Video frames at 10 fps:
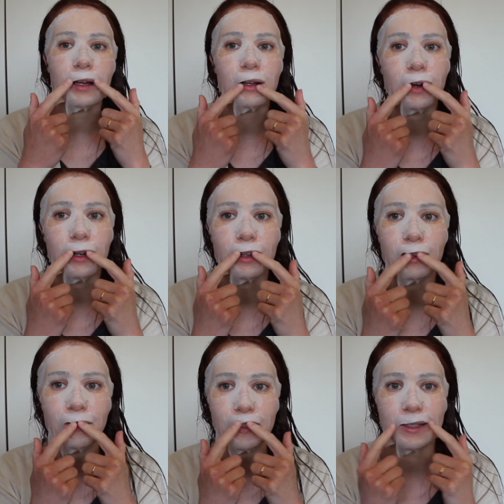quite a
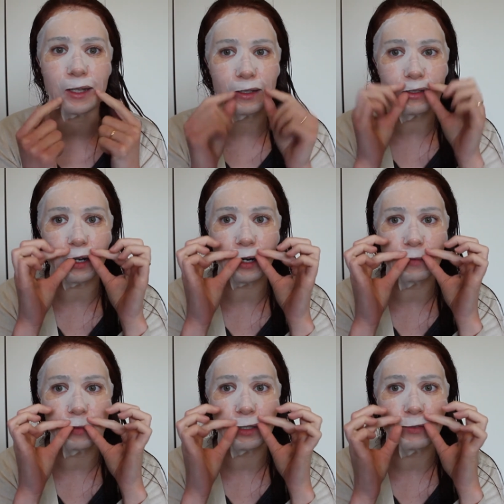lot of it's like dried
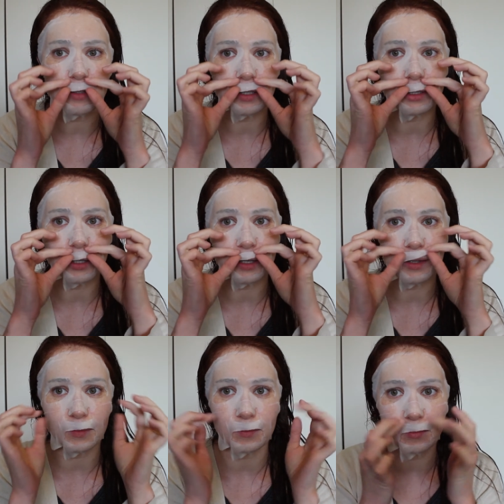up and lifted, so like
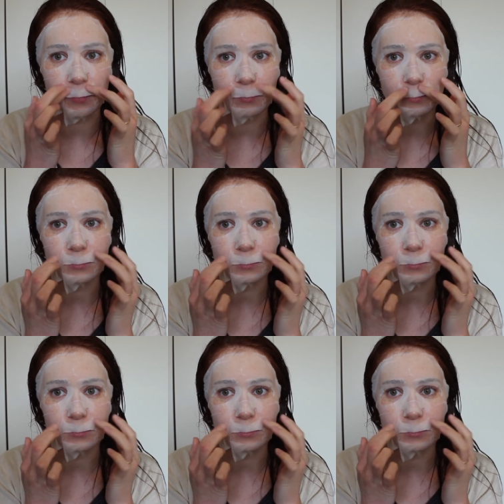the